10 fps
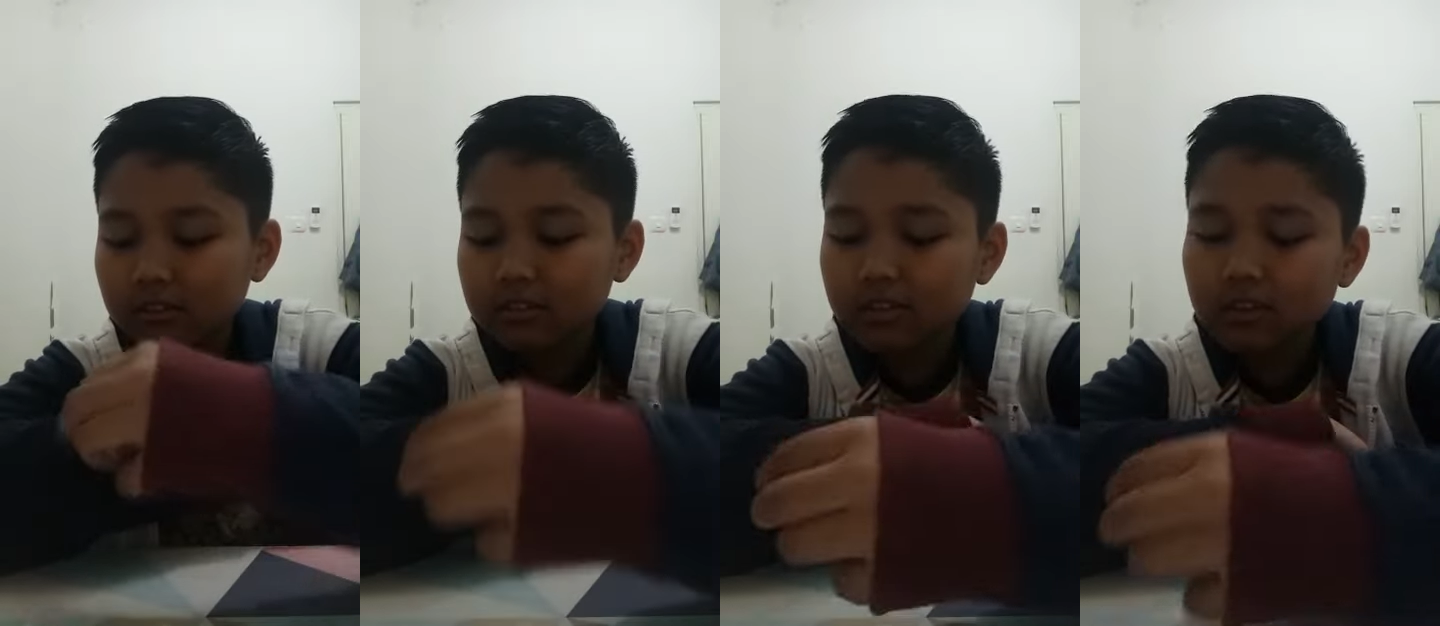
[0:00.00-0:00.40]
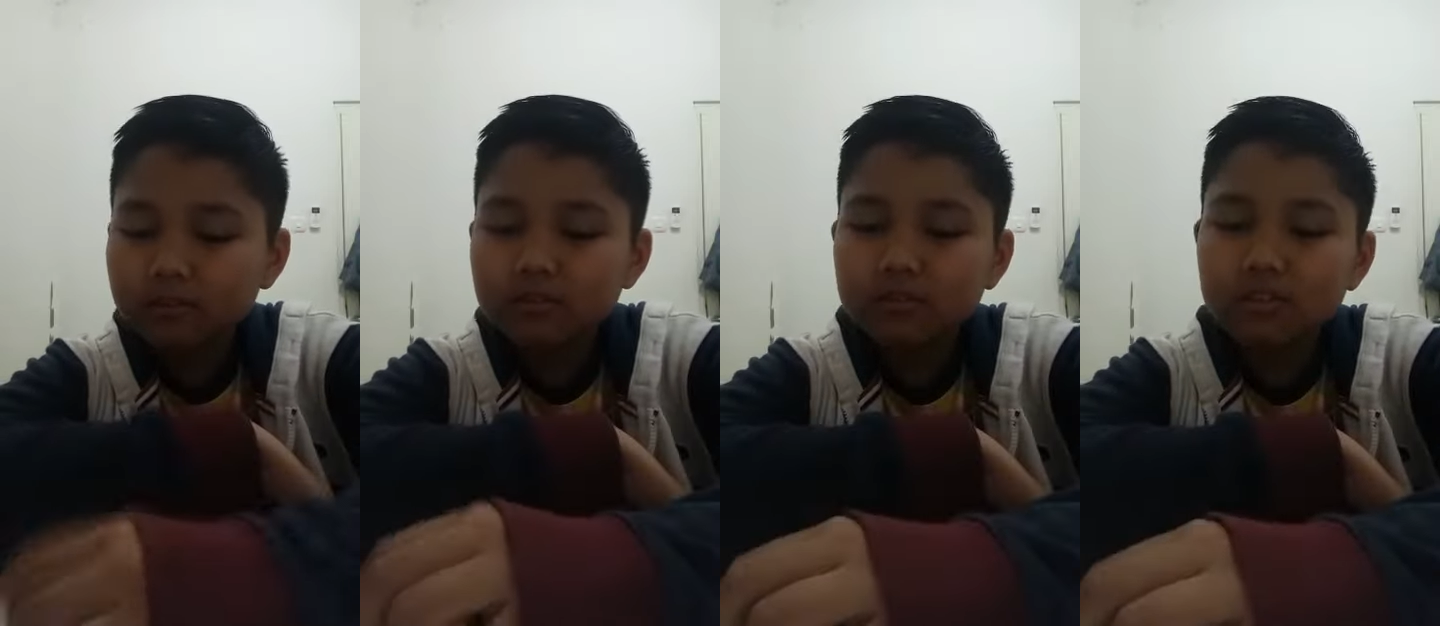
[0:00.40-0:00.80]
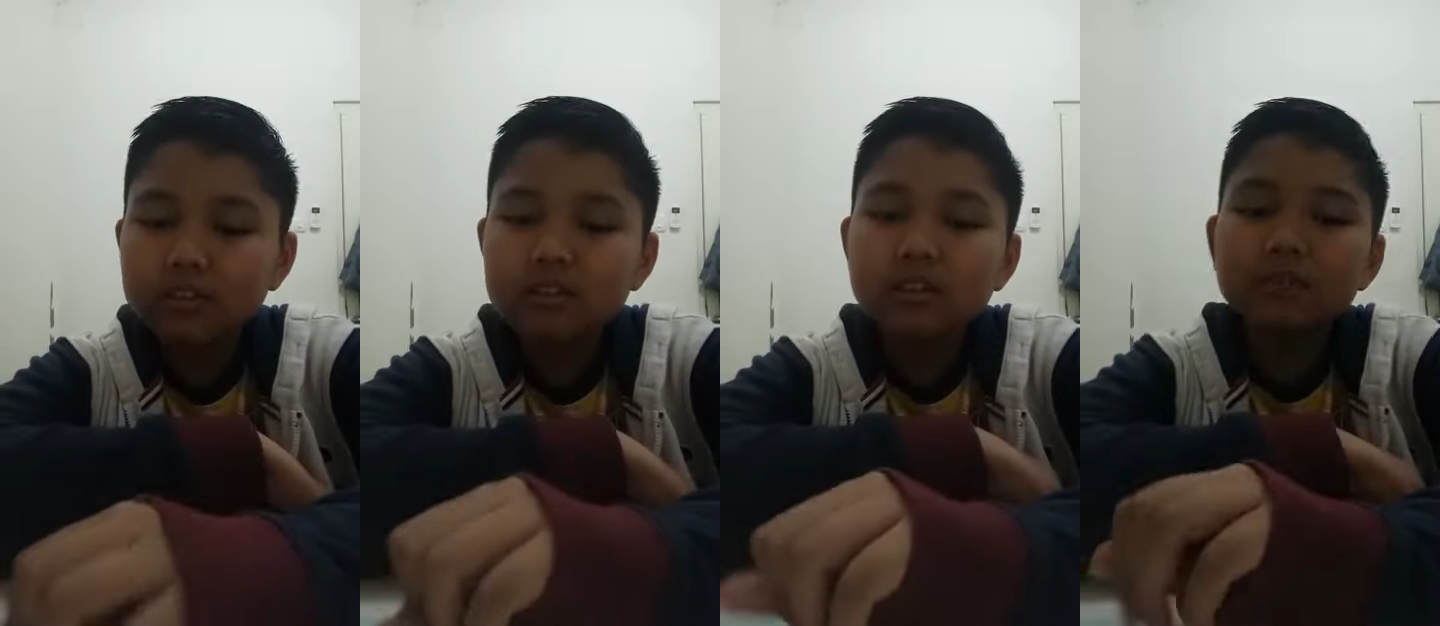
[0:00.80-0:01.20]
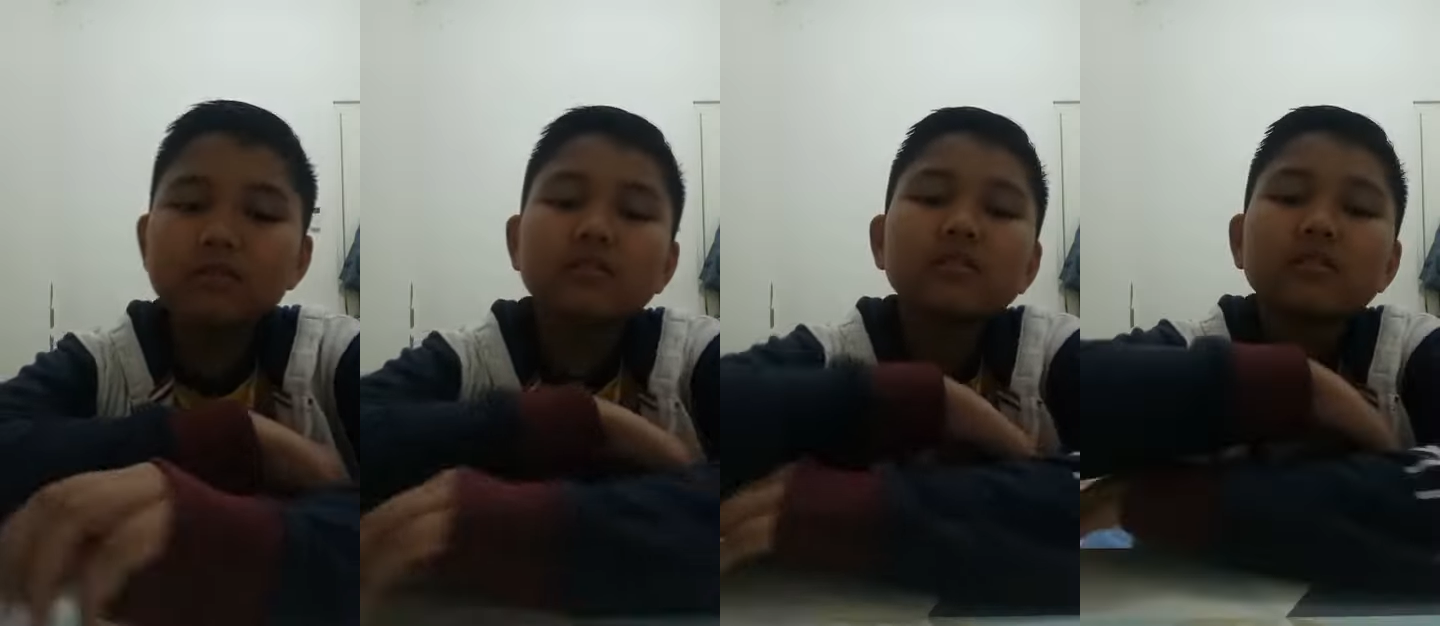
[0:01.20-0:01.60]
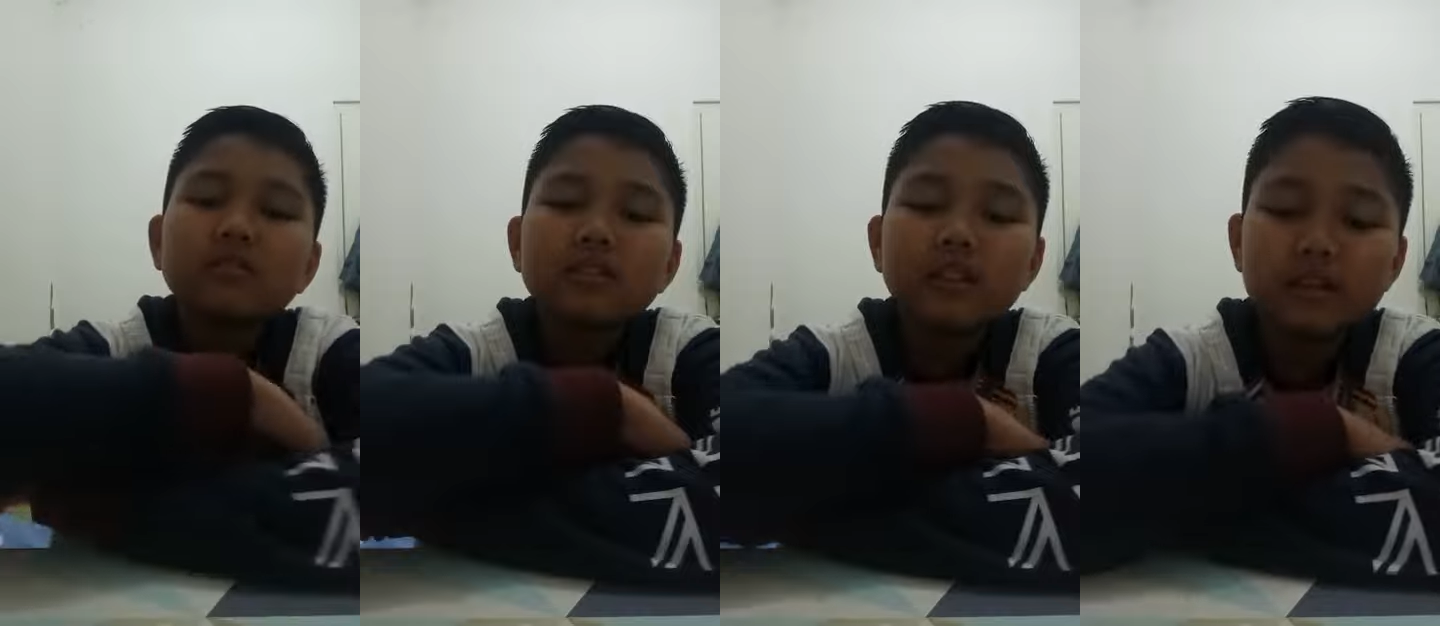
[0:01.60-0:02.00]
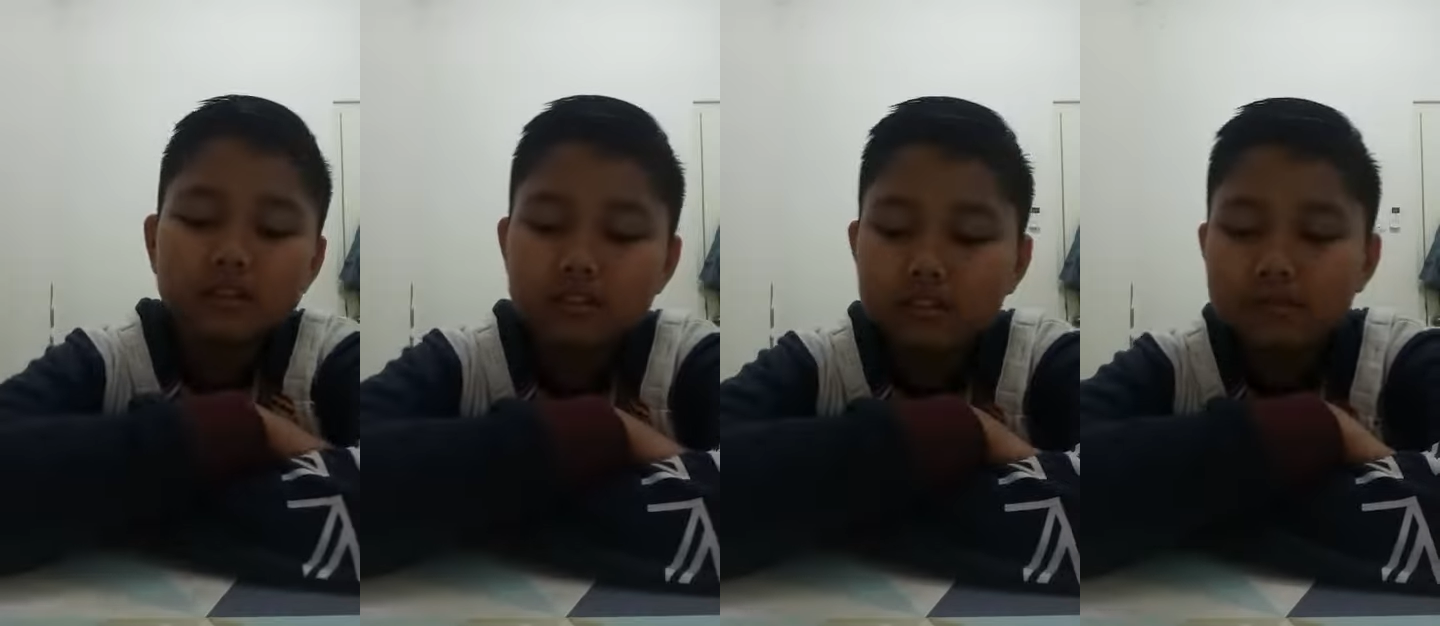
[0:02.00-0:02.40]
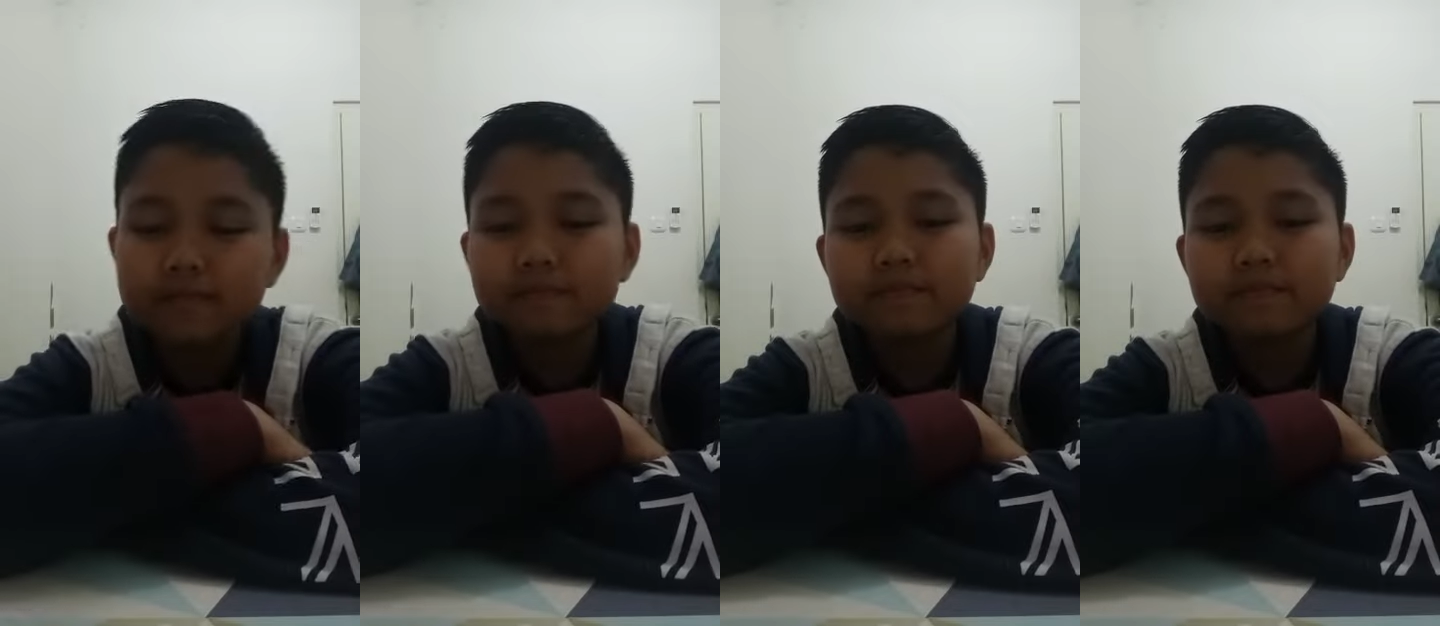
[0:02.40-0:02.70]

His name is Lexi.